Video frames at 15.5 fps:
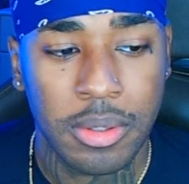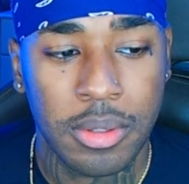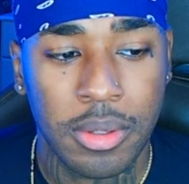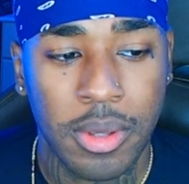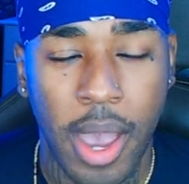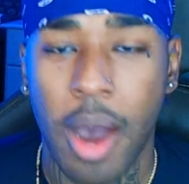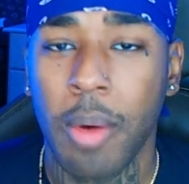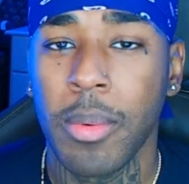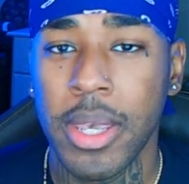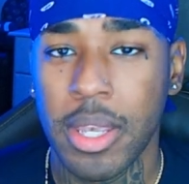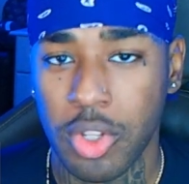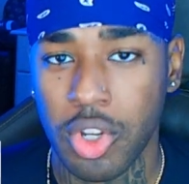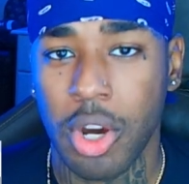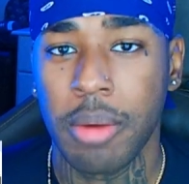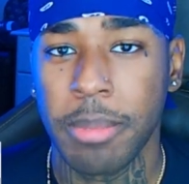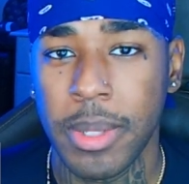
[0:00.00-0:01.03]
How we
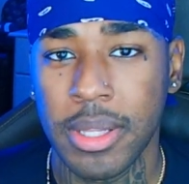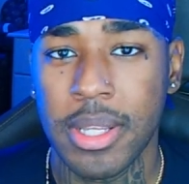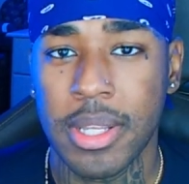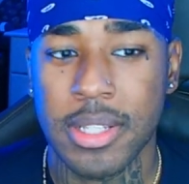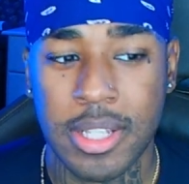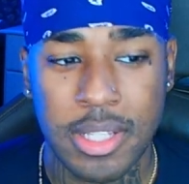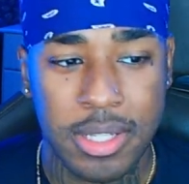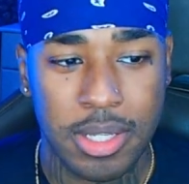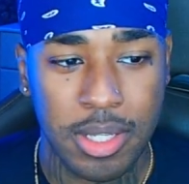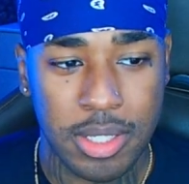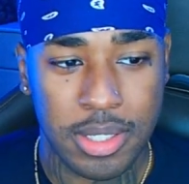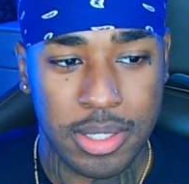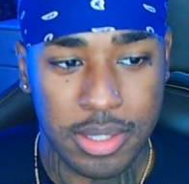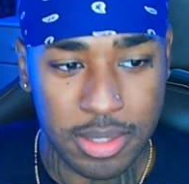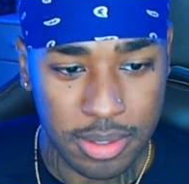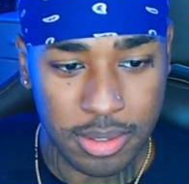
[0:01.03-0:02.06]
interpret this
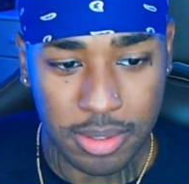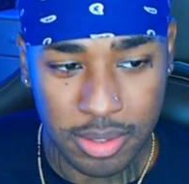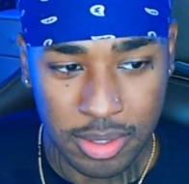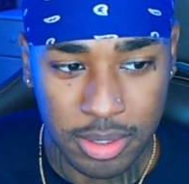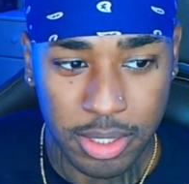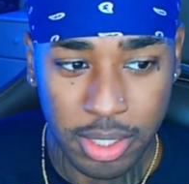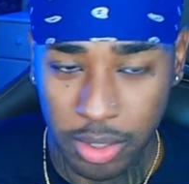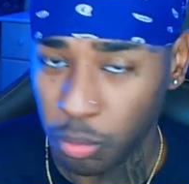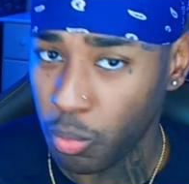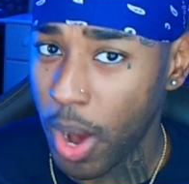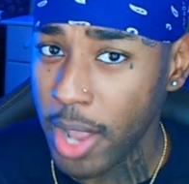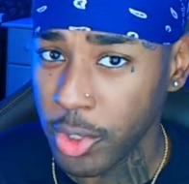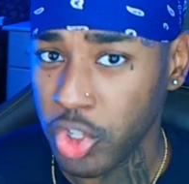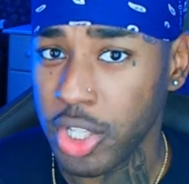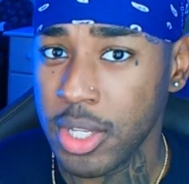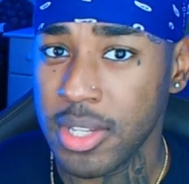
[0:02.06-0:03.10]
is
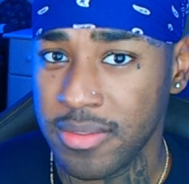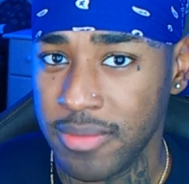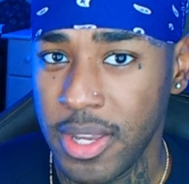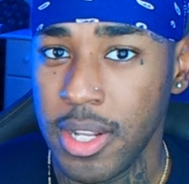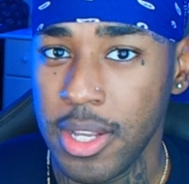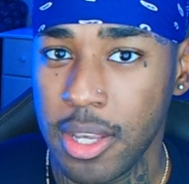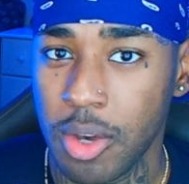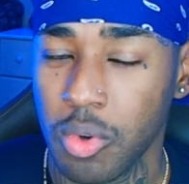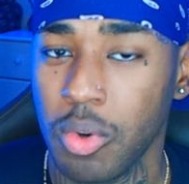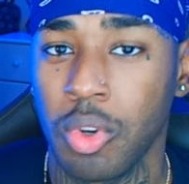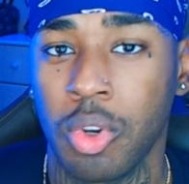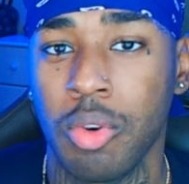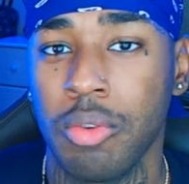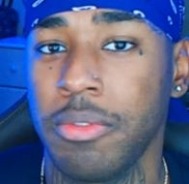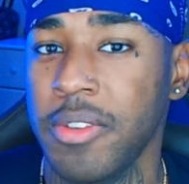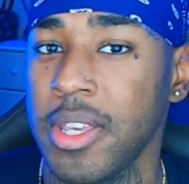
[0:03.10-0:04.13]
watching this video,
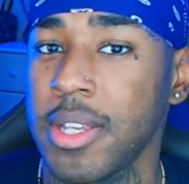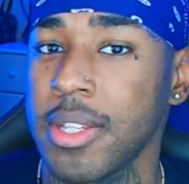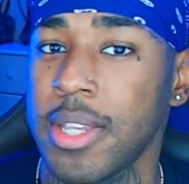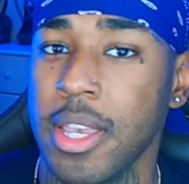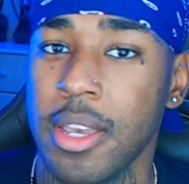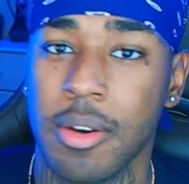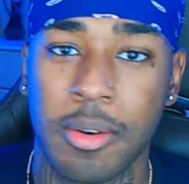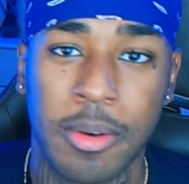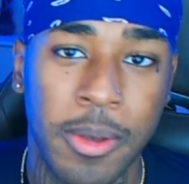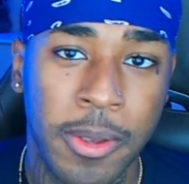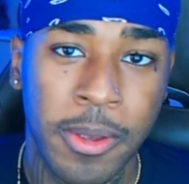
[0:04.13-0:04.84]
goofy as hell.